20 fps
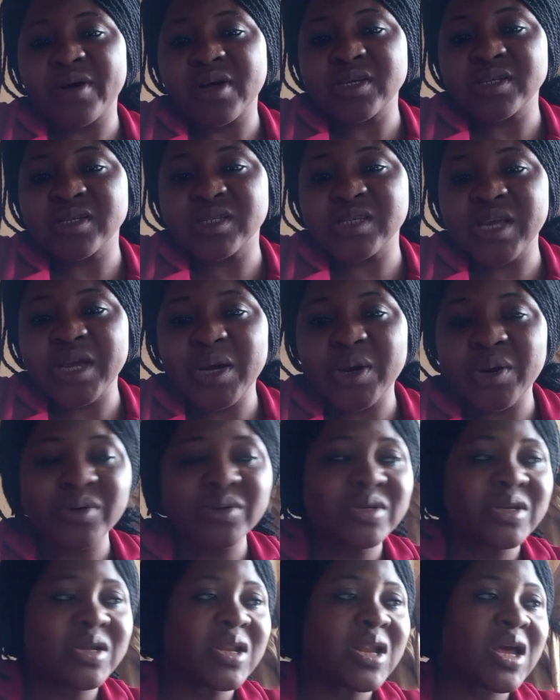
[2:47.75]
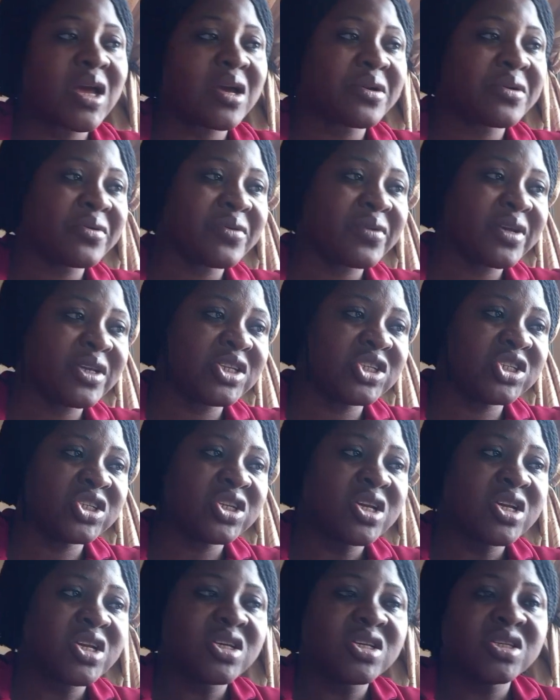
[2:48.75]
second
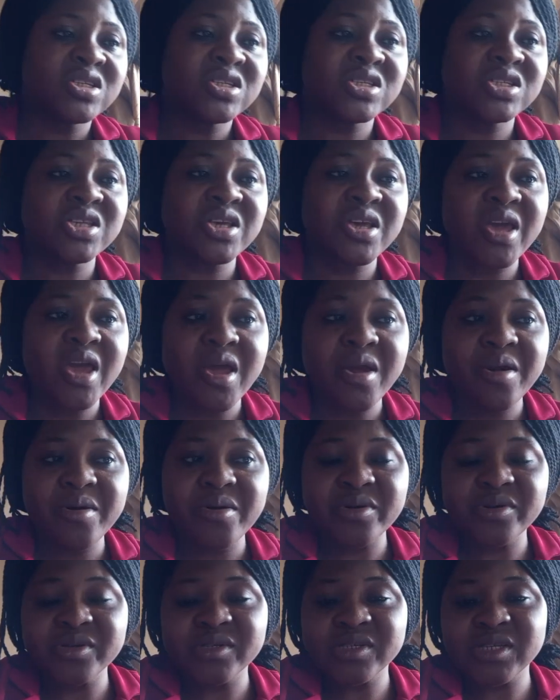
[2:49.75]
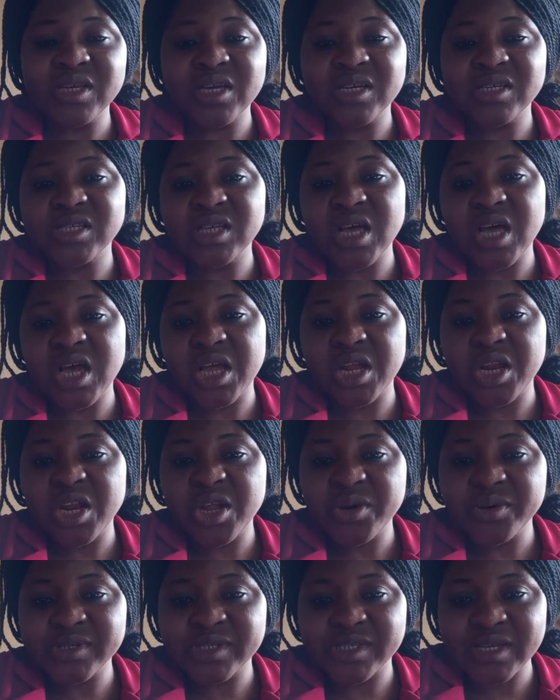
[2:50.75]
language see errors as a
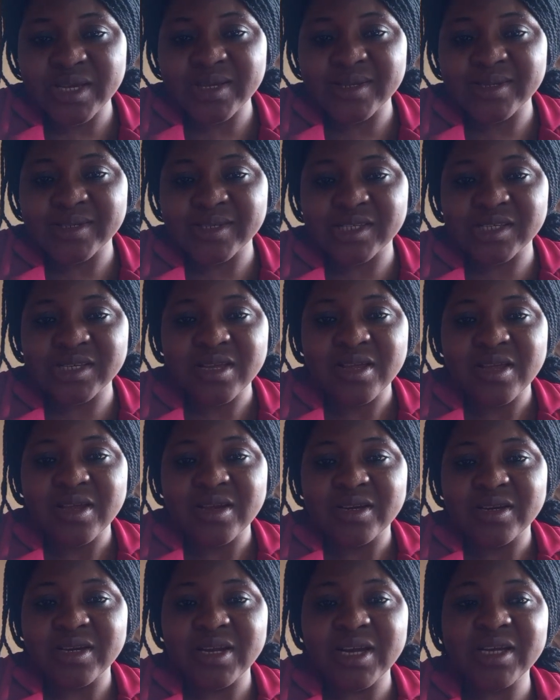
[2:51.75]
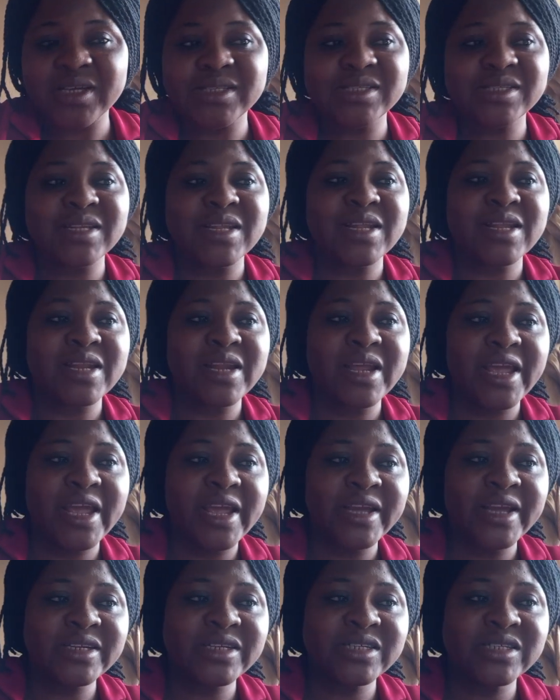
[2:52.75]
nuisance that
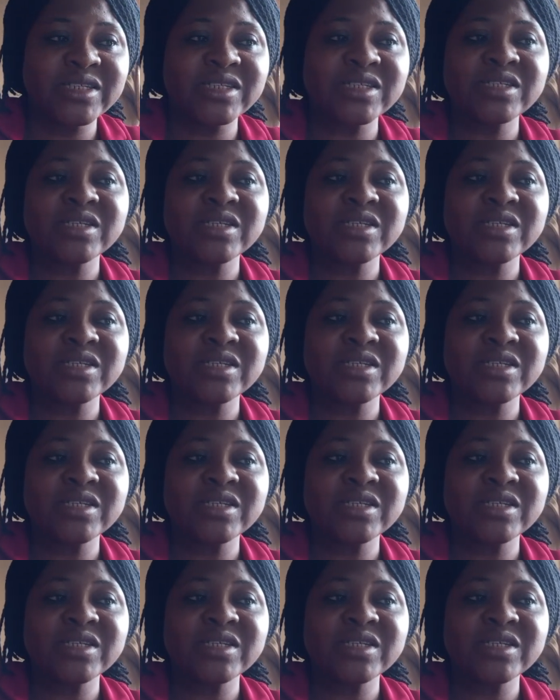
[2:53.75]
need